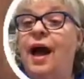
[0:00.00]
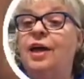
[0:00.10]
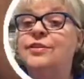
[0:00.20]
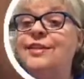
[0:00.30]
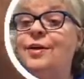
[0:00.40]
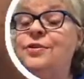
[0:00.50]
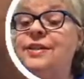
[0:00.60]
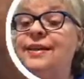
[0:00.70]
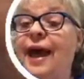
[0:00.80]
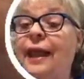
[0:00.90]

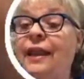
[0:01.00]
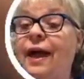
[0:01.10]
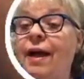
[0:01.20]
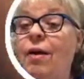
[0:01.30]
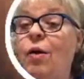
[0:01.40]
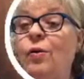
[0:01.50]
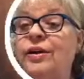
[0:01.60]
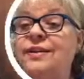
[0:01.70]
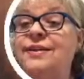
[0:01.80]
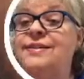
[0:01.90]
Susan, hello.
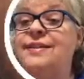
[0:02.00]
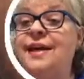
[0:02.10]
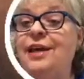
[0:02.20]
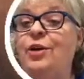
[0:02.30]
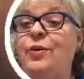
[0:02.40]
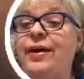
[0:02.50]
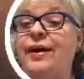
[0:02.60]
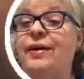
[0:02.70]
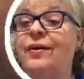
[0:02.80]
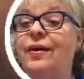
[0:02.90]
Good to see you
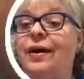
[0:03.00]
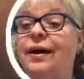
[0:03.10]
here.